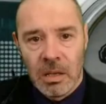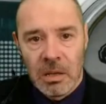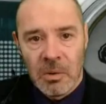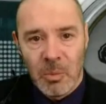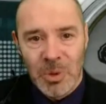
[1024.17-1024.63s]

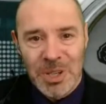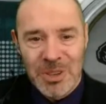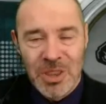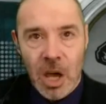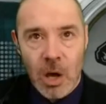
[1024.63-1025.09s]
we
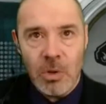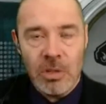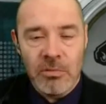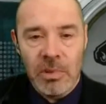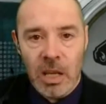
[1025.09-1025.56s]
know
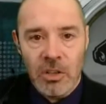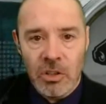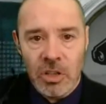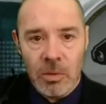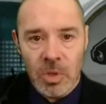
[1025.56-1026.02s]
the
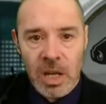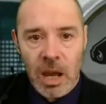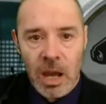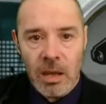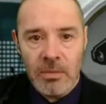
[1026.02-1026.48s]
relationship we
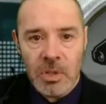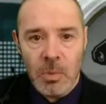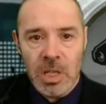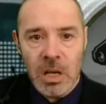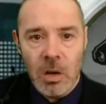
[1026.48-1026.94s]
have, so
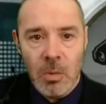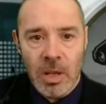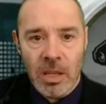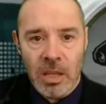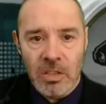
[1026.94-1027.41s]
we know
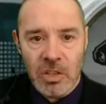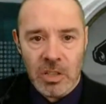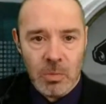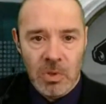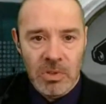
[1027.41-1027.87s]
whether they
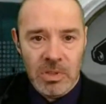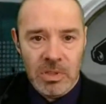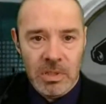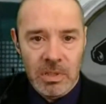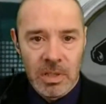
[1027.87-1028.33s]
just want
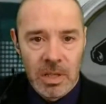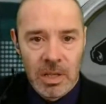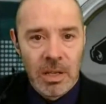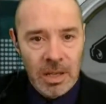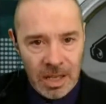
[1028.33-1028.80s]
to
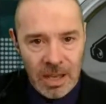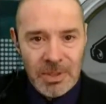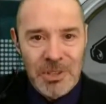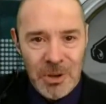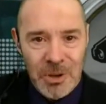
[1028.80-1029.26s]
have
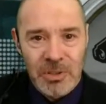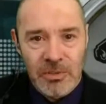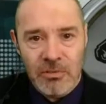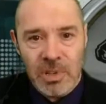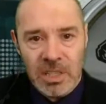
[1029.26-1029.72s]
a nod of
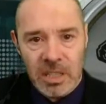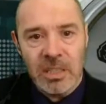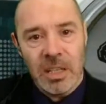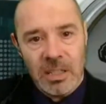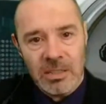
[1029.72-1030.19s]
greeting,
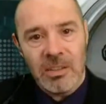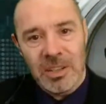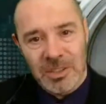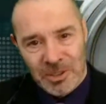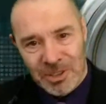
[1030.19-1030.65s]
yes, I
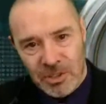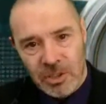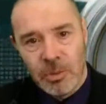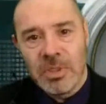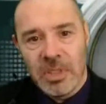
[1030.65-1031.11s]
acknowledge
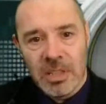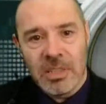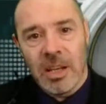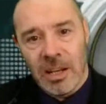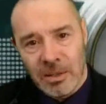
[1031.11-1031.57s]
you exist,
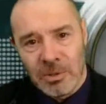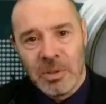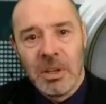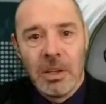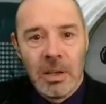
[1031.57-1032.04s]
hello,
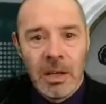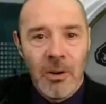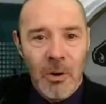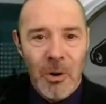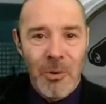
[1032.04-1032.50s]

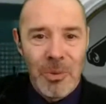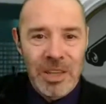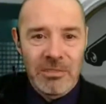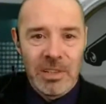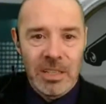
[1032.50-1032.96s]
or
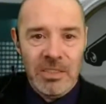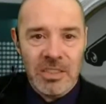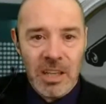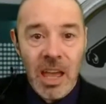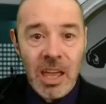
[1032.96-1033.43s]
whether it's,
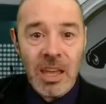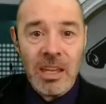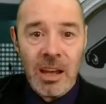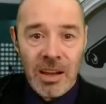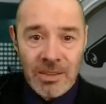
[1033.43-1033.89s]

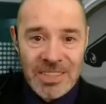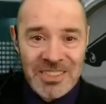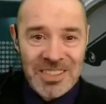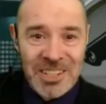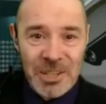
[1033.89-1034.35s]
hey, I haven't
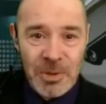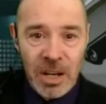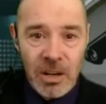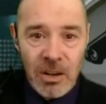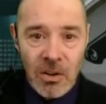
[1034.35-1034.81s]
seen you in a
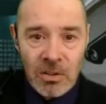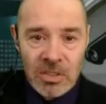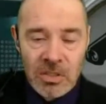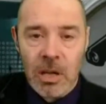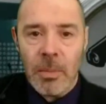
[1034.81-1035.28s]
long
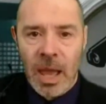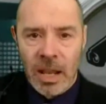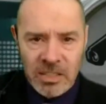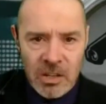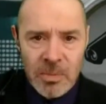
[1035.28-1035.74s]
time. Hey,
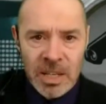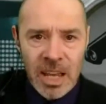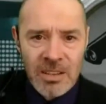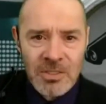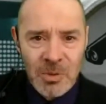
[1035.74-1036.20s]
tell me,
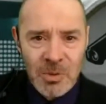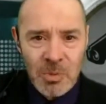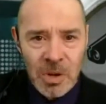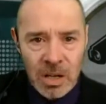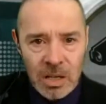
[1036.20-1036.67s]
how's the
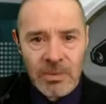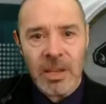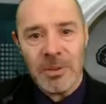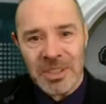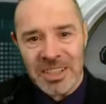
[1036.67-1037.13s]
wife?
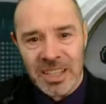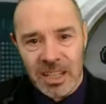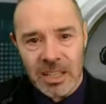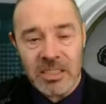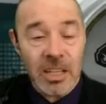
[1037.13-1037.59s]
How are the
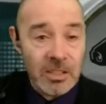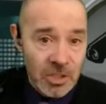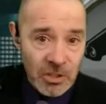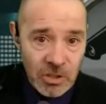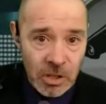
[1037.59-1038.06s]
kids? How's
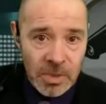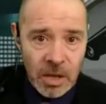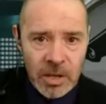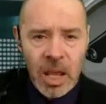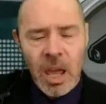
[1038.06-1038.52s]
the job
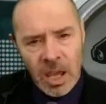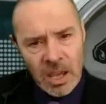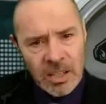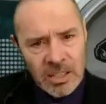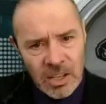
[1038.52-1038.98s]
going?
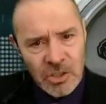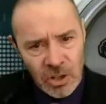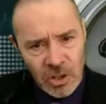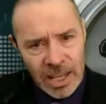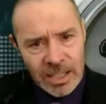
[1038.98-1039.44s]
Has your
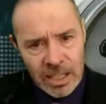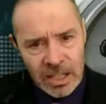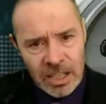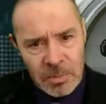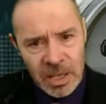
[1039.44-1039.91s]
leg get
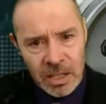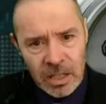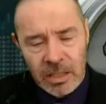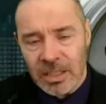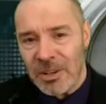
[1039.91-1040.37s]
any
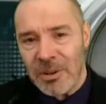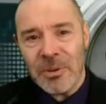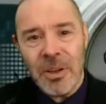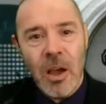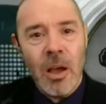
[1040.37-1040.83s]
better? You know,
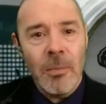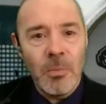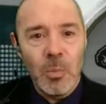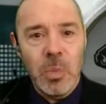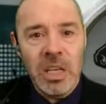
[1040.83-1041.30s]

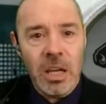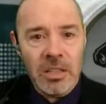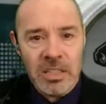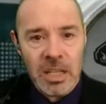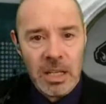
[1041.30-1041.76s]
we
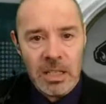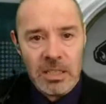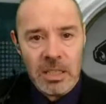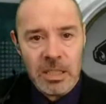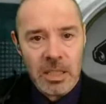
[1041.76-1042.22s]
understand
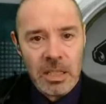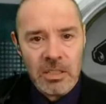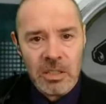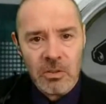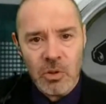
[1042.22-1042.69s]
these things. In
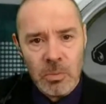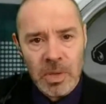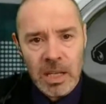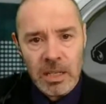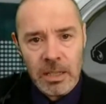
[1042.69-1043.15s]
social
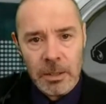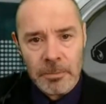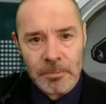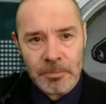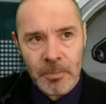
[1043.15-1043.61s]
media,
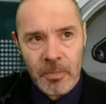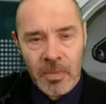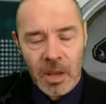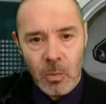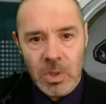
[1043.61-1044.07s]

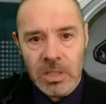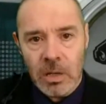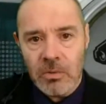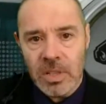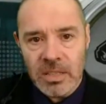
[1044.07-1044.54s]
we
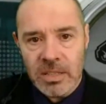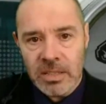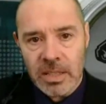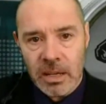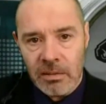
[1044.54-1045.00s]
don't
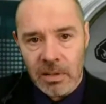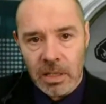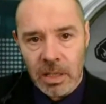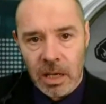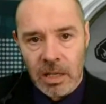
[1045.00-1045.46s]

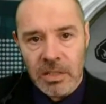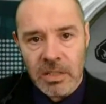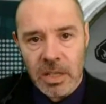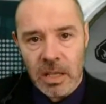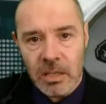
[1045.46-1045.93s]
necessarily
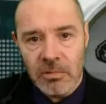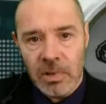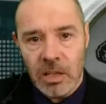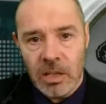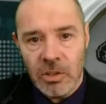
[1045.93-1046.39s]
understand the
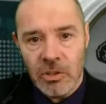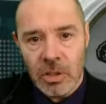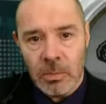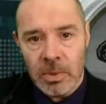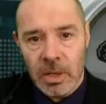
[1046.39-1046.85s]

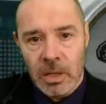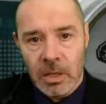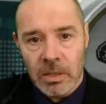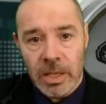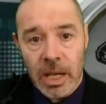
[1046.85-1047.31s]
relationship
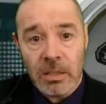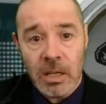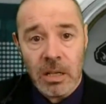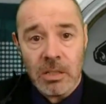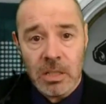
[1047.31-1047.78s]
that our
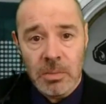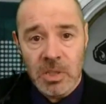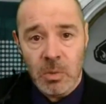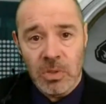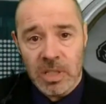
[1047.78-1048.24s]

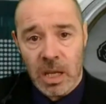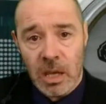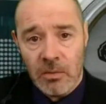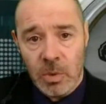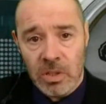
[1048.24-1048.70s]
customers want to
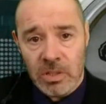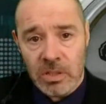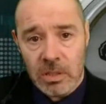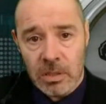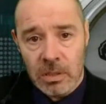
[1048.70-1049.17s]
have with
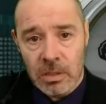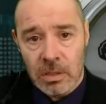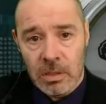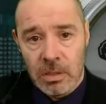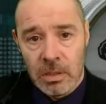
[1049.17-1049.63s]
us.
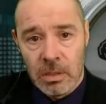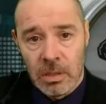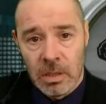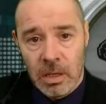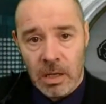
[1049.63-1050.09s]

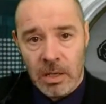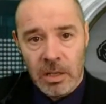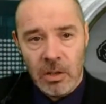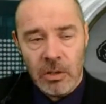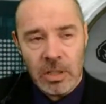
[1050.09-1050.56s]

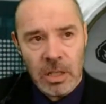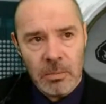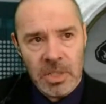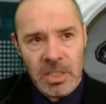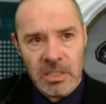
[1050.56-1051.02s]
And a lot of
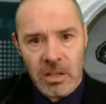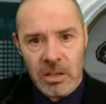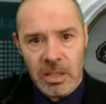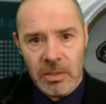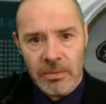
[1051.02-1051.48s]
companies
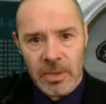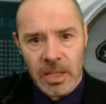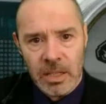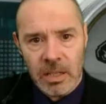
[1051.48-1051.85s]
kind of think,